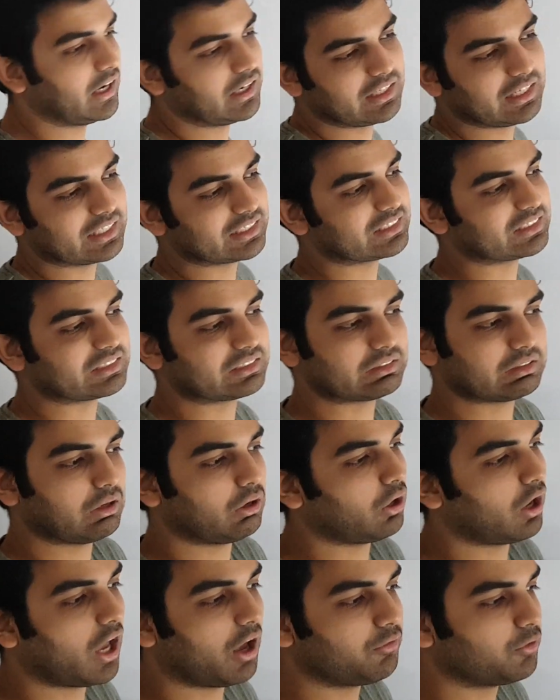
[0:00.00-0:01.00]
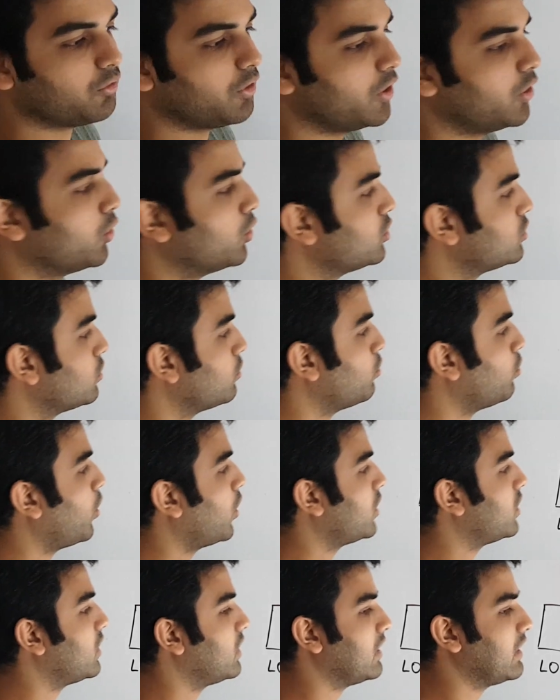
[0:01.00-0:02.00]
And yes, everyone knows
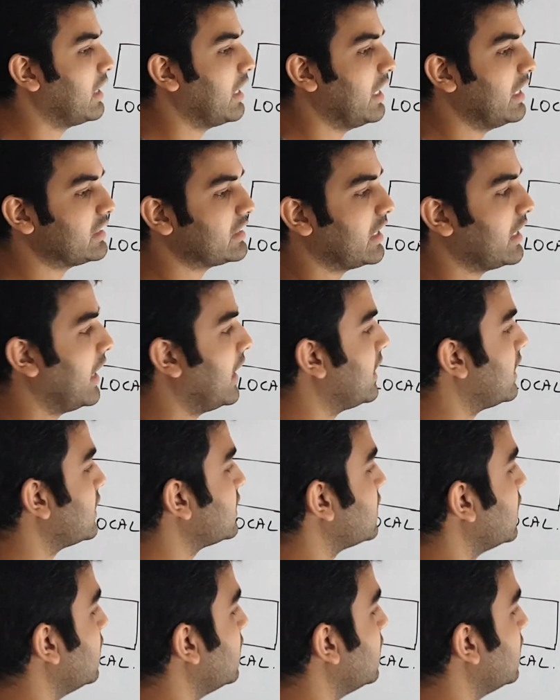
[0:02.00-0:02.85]
what is an address